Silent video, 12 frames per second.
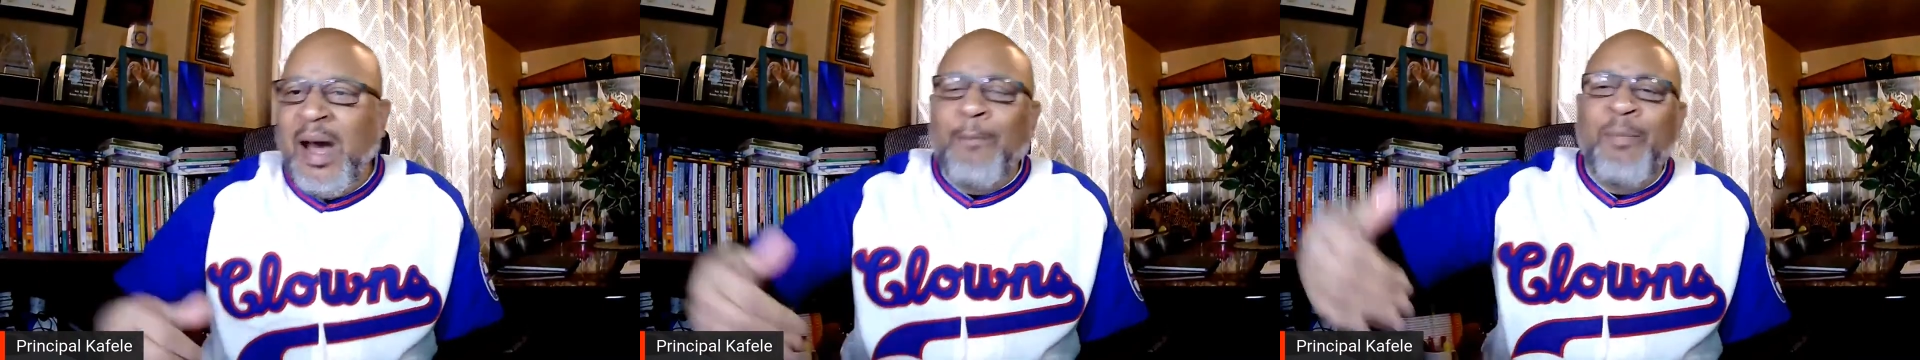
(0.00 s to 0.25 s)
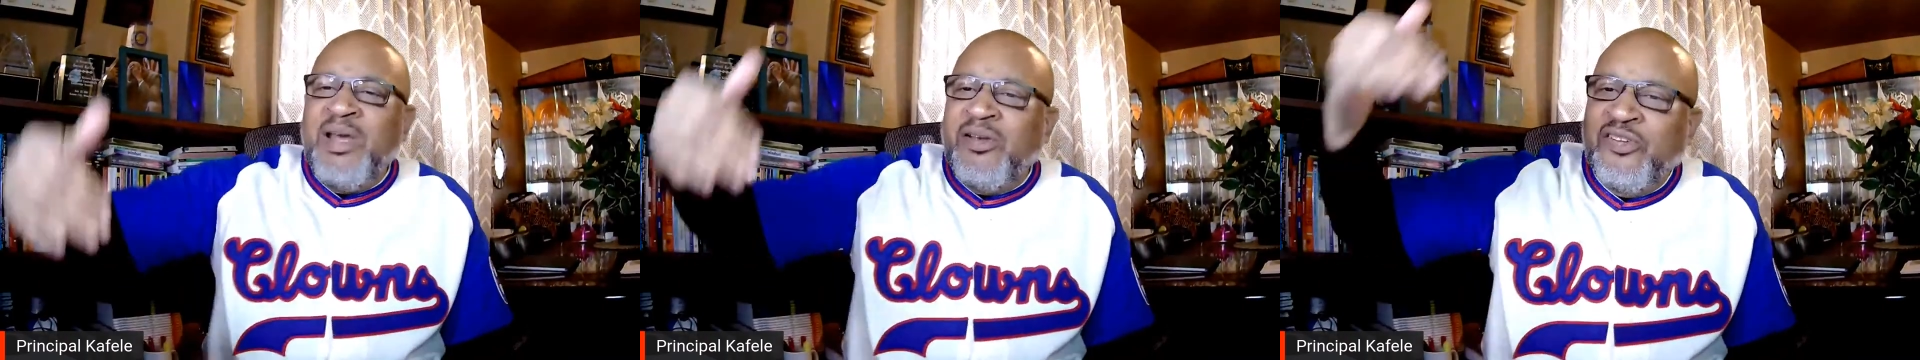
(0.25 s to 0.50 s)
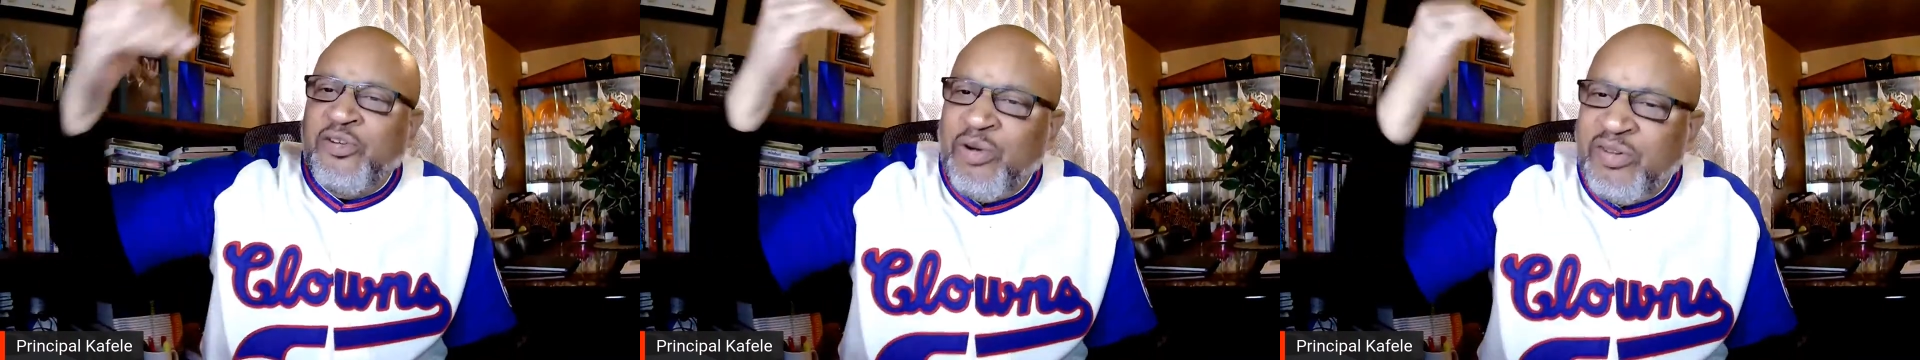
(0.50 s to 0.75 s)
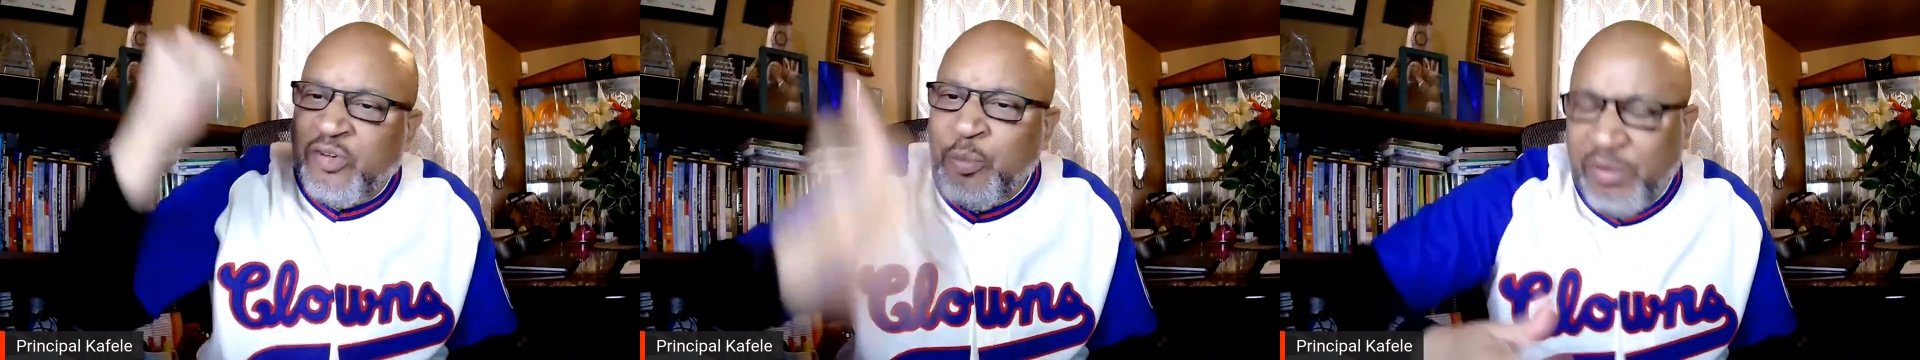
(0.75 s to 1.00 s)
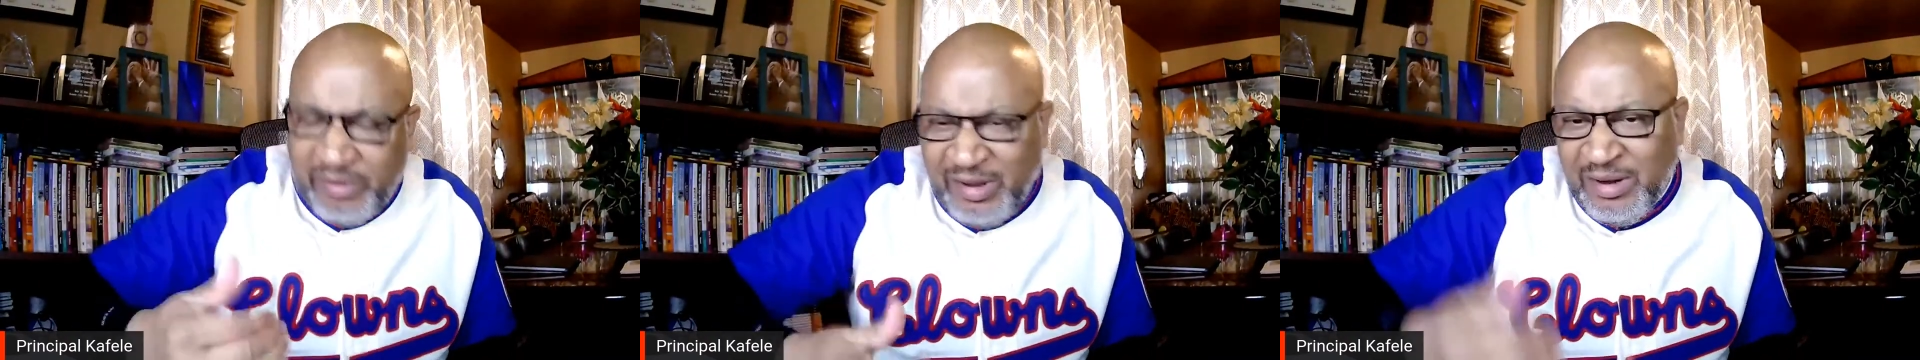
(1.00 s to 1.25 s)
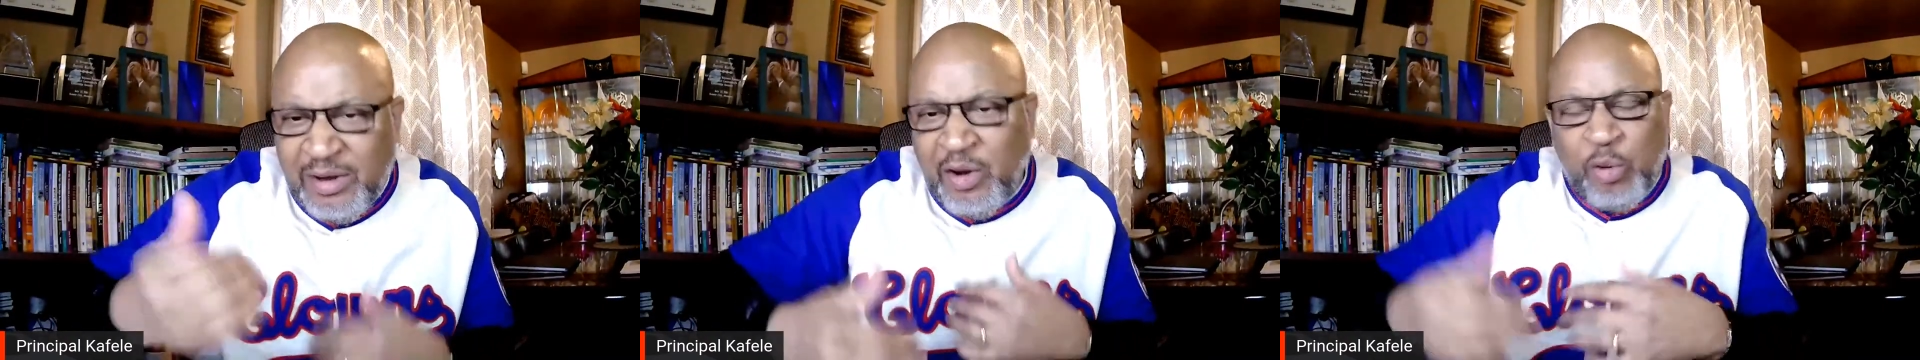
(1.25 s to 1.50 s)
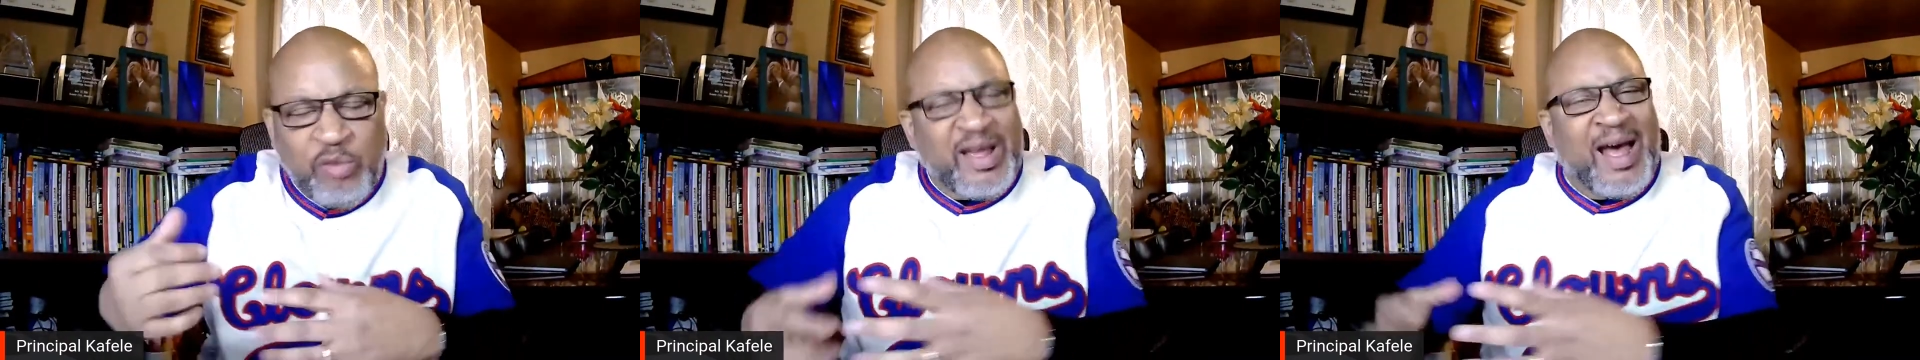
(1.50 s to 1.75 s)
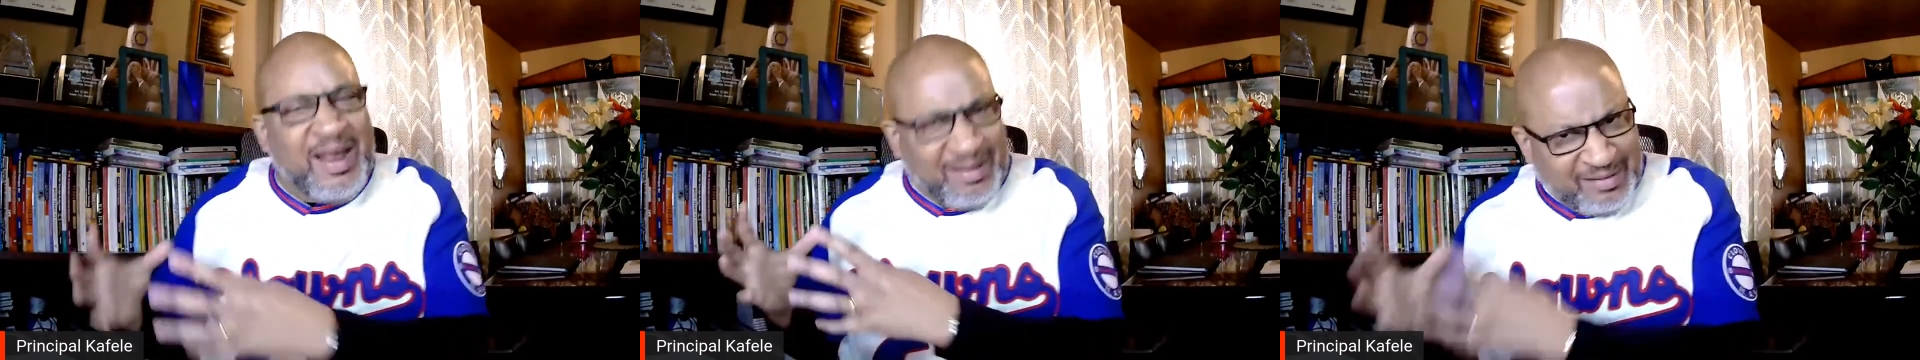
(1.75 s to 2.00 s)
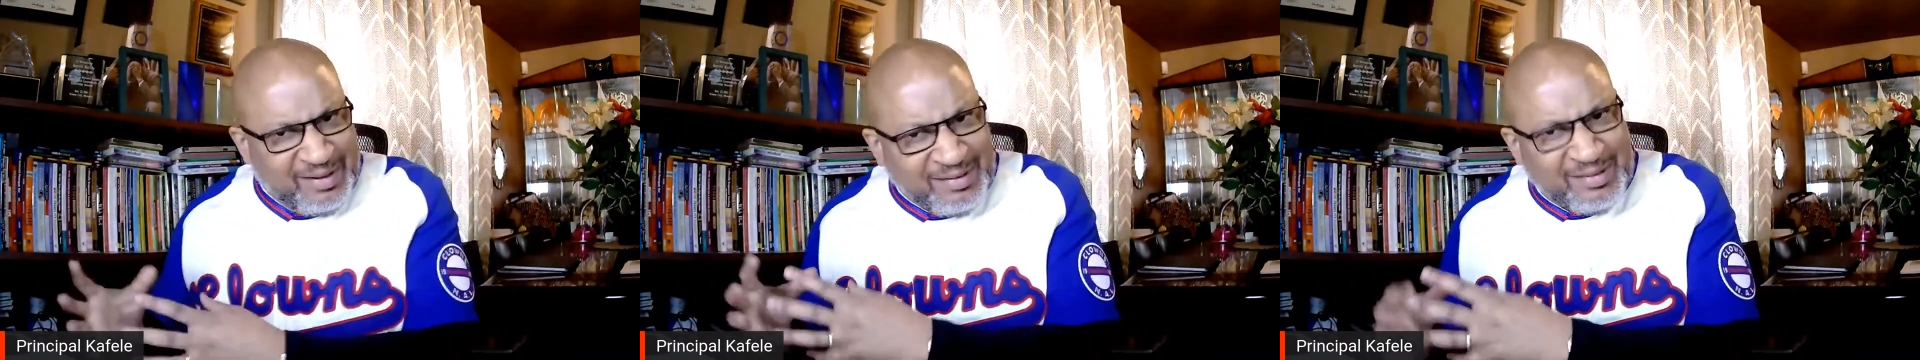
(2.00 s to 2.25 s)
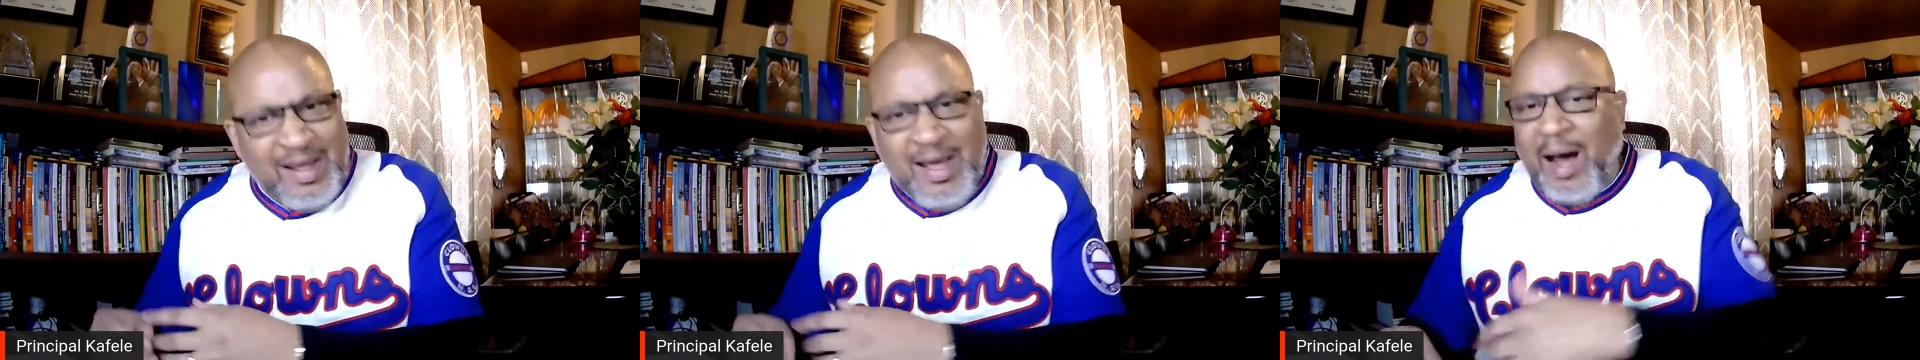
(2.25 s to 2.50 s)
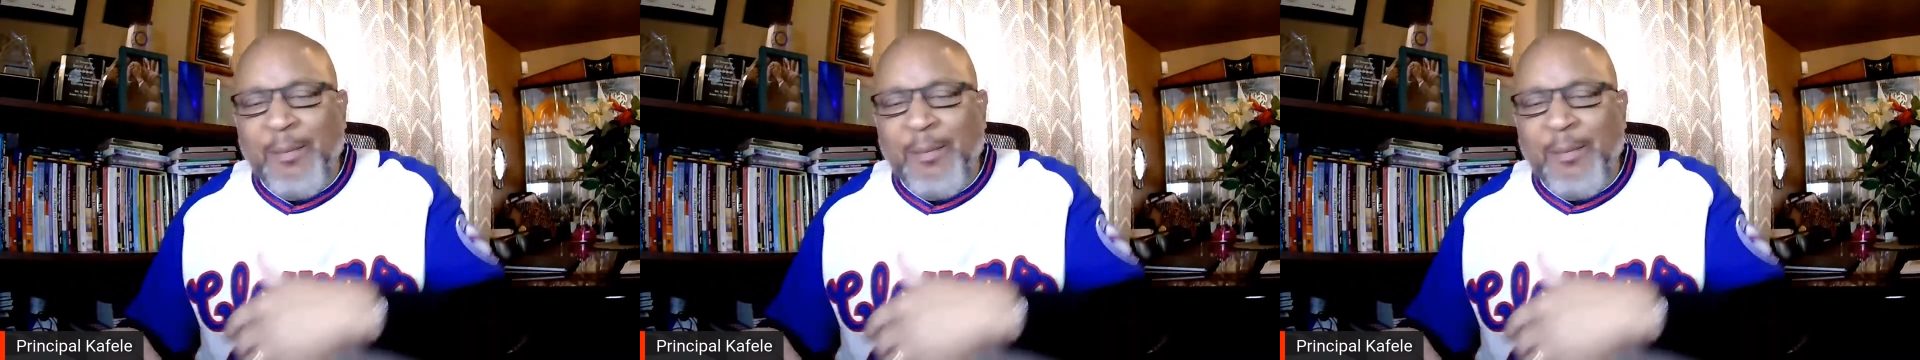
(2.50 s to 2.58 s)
I'm making sure the superintendent knows I exist.